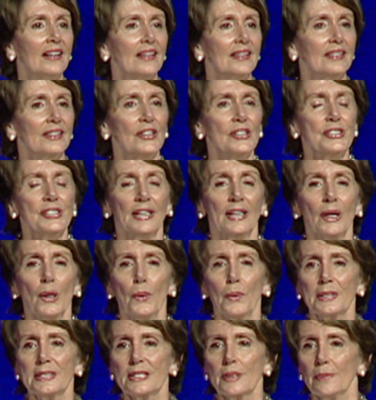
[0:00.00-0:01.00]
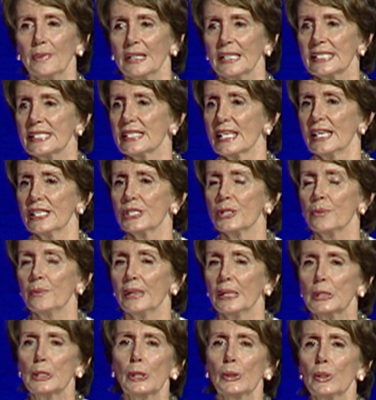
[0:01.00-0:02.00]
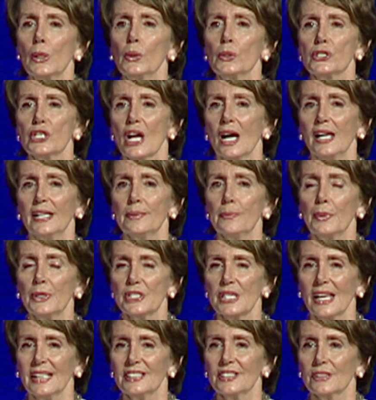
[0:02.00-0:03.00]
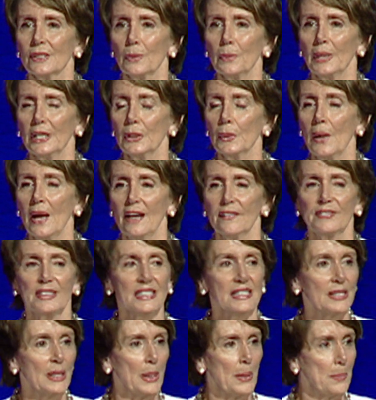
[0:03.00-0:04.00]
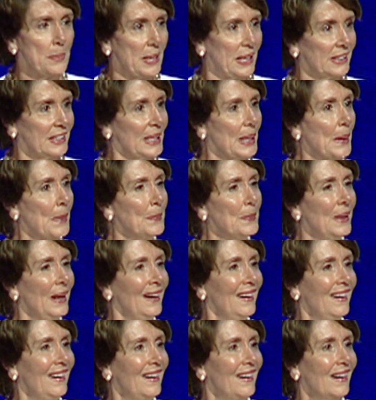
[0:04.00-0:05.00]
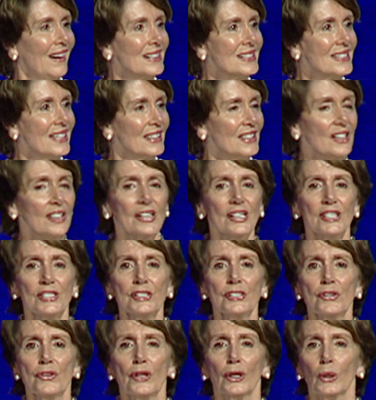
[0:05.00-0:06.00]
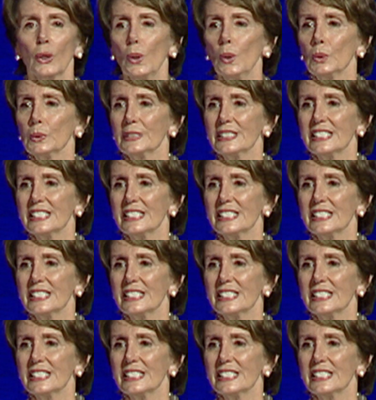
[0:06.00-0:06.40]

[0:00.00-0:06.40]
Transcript: Years ago when somebody said to me, do you know John Podesta? What do you have to say about him? I said, he is the gold